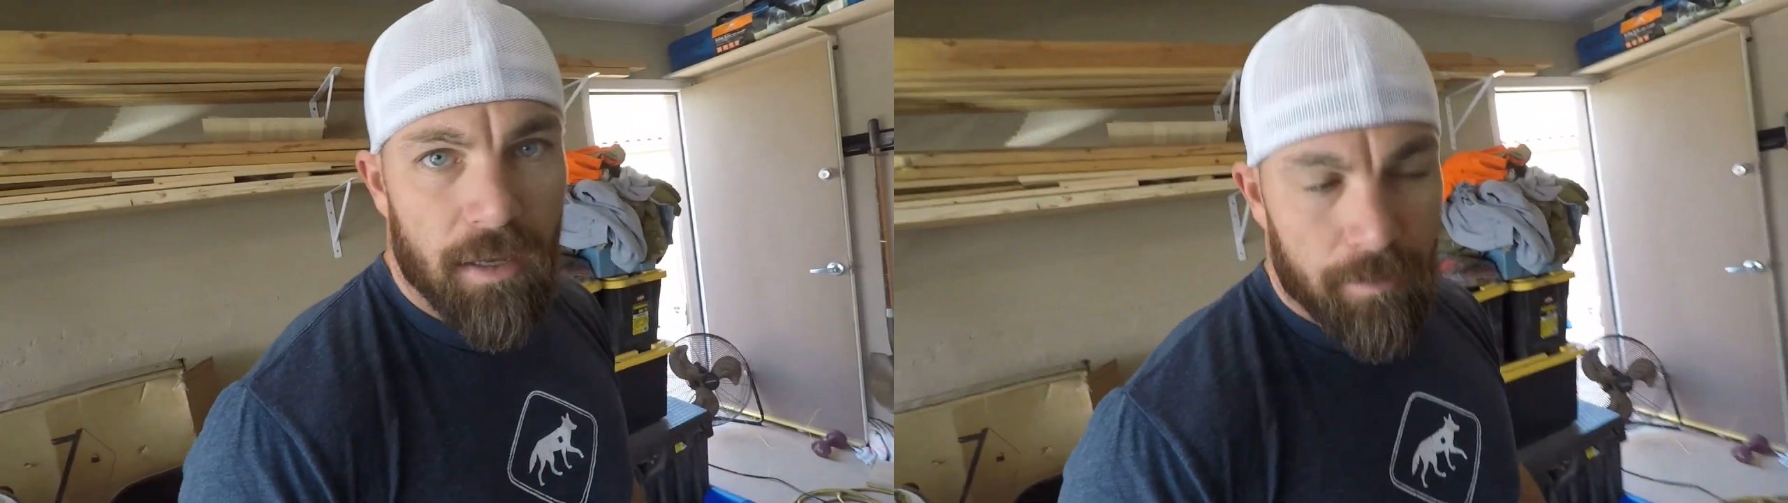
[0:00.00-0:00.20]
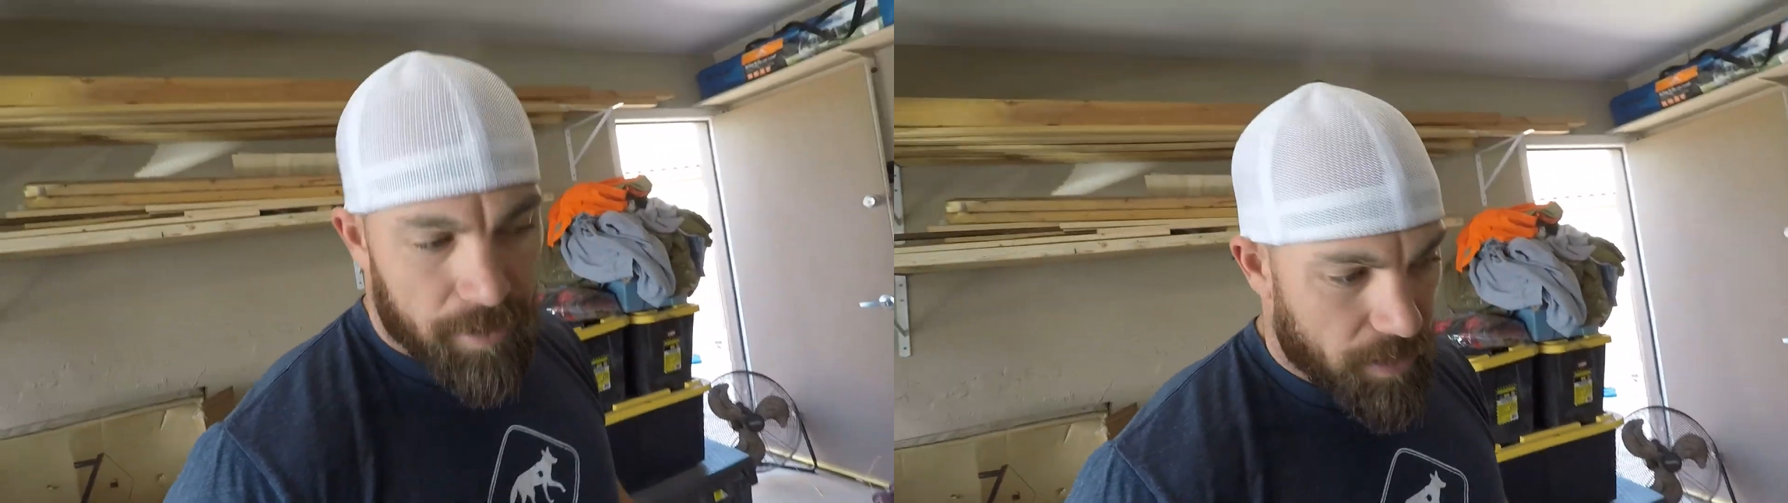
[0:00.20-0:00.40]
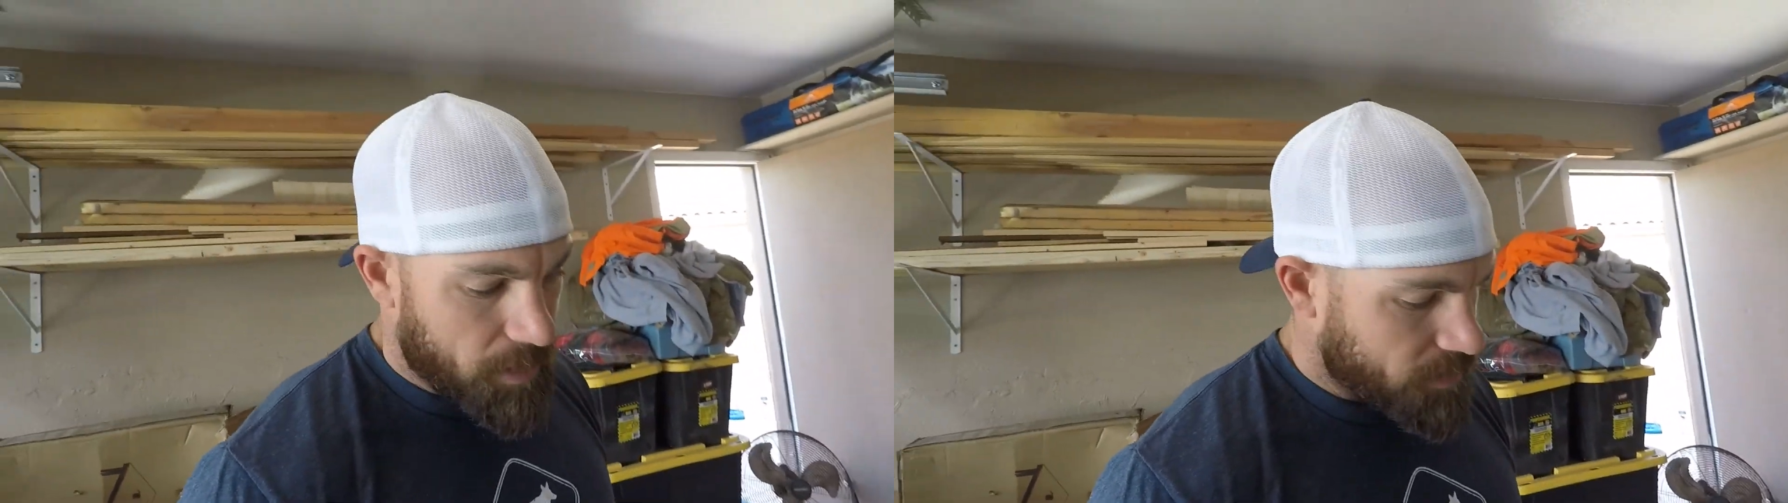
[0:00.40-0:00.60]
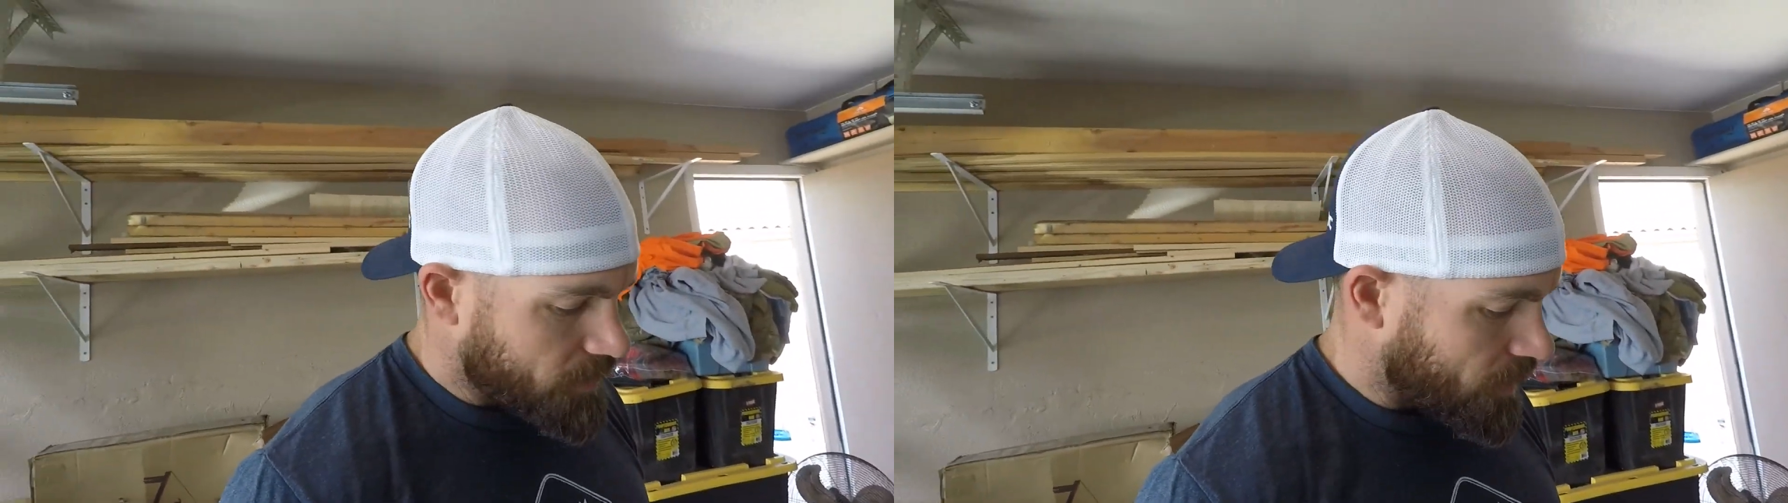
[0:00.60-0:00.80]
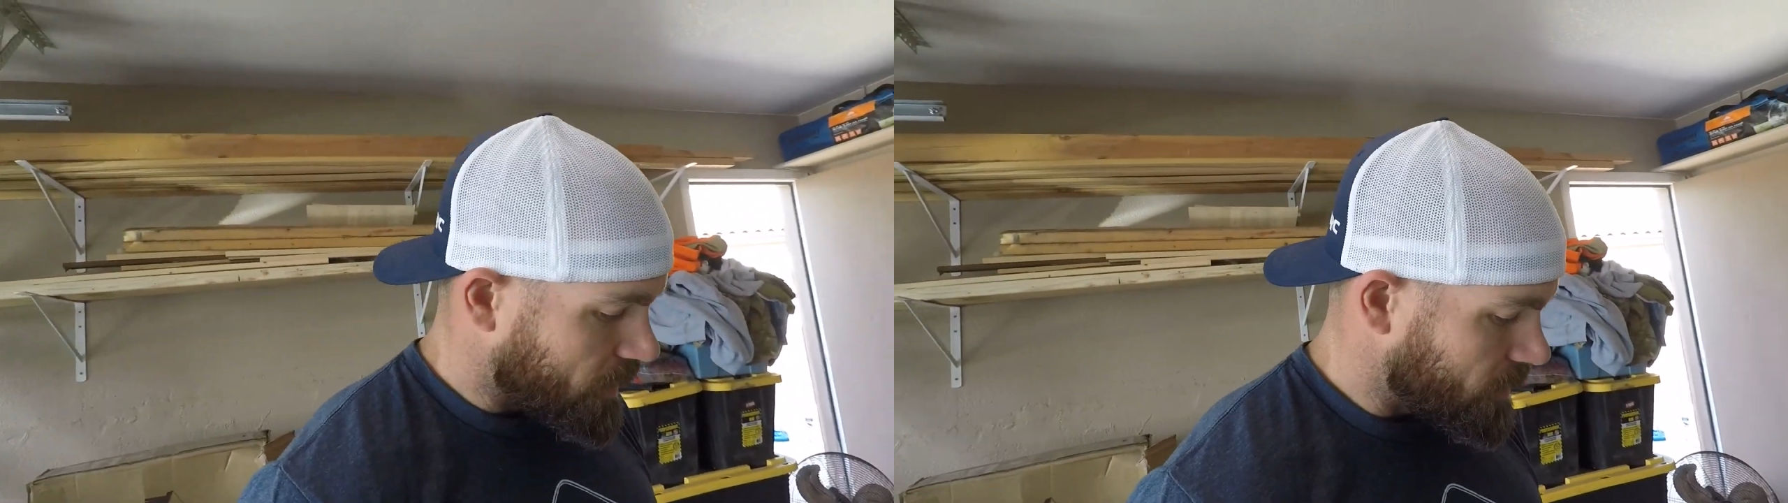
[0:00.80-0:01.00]

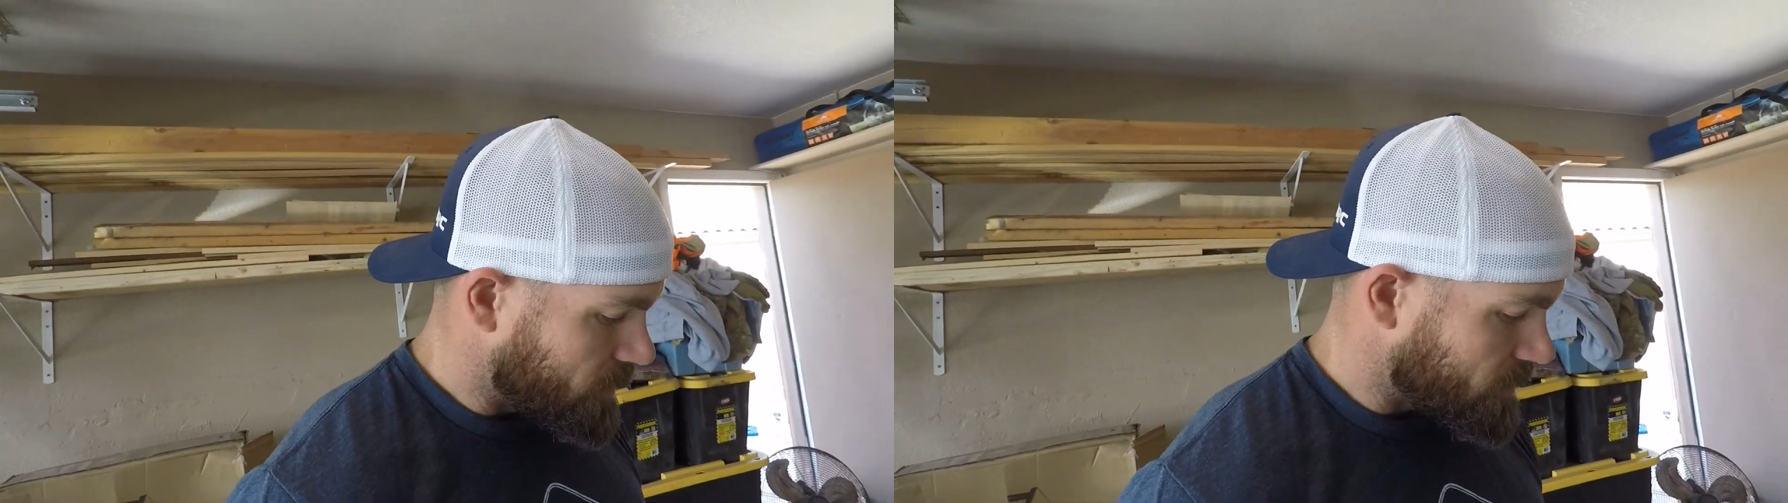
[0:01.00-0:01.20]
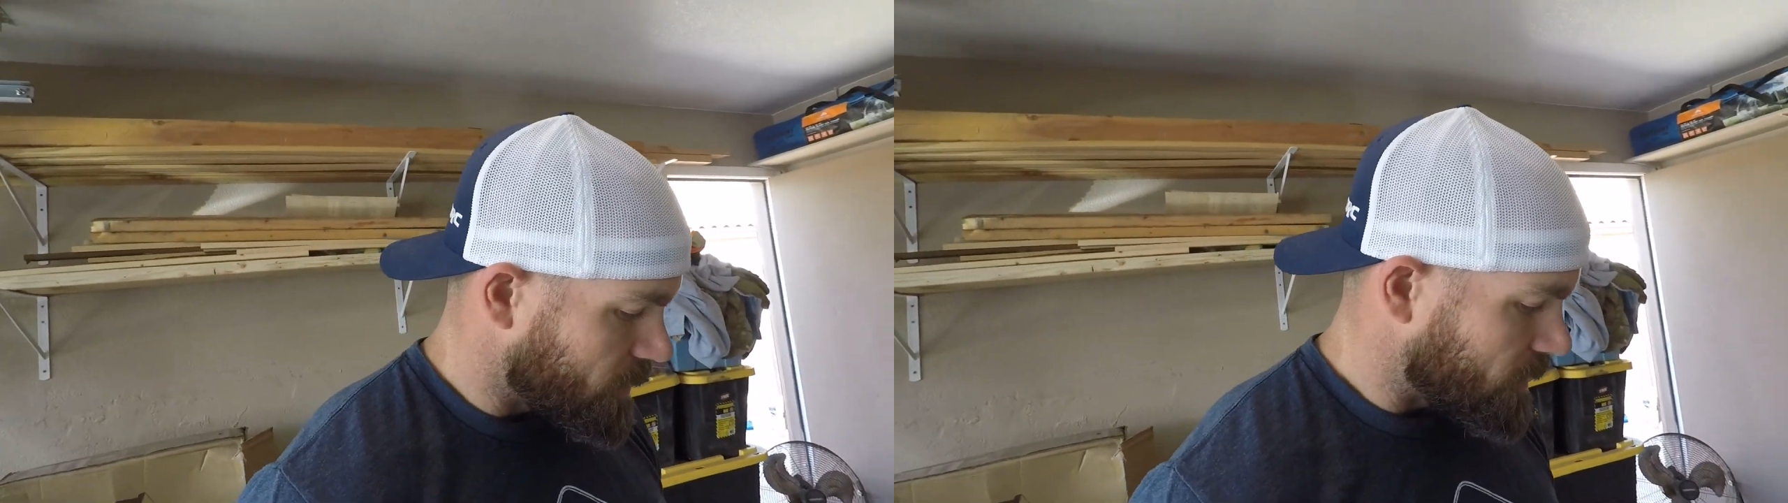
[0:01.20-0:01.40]
psi, and this thing